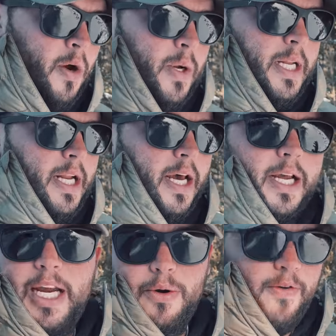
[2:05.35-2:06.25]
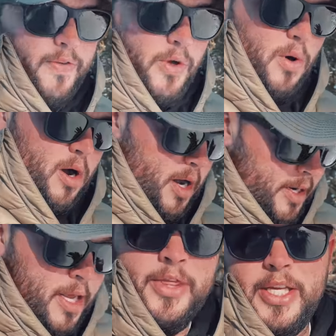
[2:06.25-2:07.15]
We did a gear review
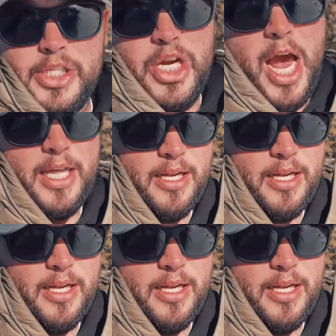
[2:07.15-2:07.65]
on this jack